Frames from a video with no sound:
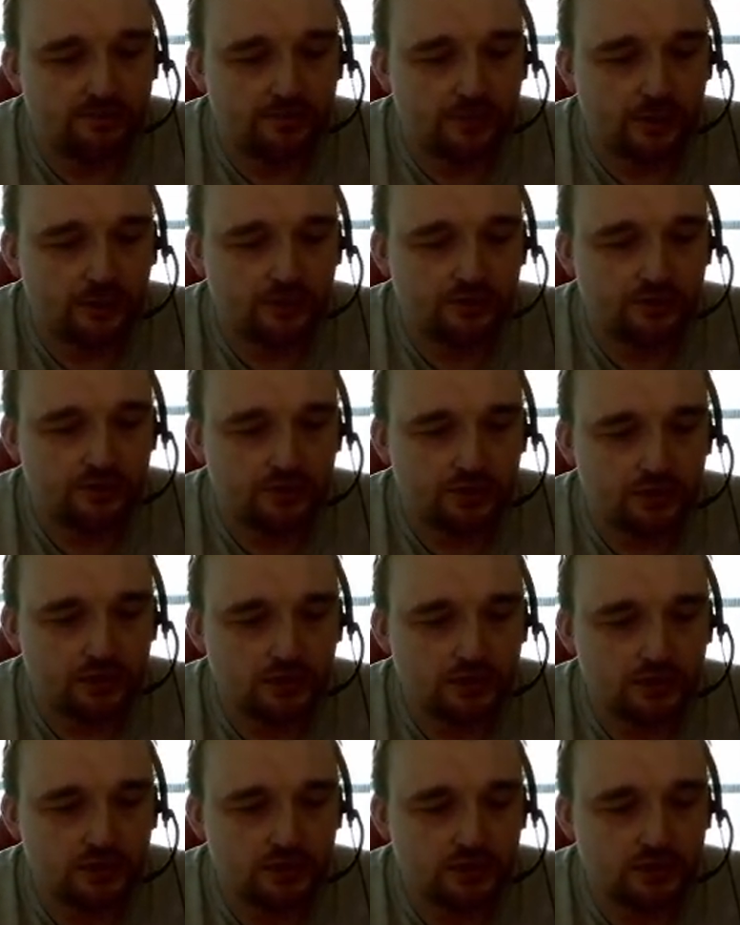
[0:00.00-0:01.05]
moon
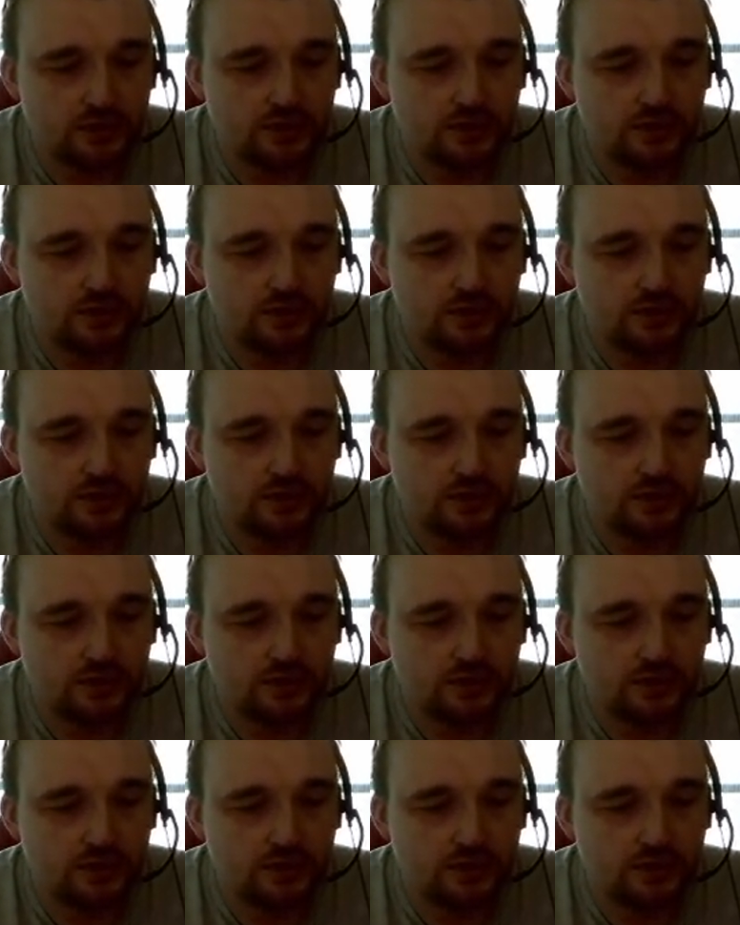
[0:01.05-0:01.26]
truce.